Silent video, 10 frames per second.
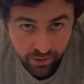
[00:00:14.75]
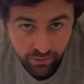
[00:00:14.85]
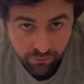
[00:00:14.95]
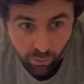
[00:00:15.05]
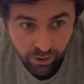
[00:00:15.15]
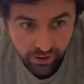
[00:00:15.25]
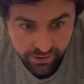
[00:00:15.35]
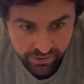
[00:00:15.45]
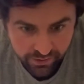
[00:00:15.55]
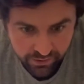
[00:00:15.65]
4,
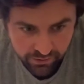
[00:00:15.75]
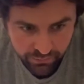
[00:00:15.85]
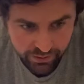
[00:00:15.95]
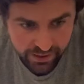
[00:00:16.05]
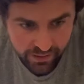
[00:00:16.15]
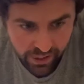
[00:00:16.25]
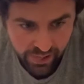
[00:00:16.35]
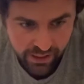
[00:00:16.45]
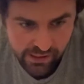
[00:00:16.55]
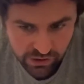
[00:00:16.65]
3,
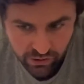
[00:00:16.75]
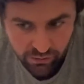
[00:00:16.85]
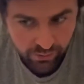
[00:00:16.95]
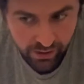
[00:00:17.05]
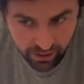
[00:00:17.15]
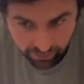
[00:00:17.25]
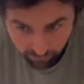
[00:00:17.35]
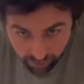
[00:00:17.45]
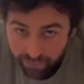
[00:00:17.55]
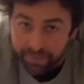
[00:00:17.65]
2,
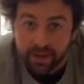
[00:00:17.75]
1.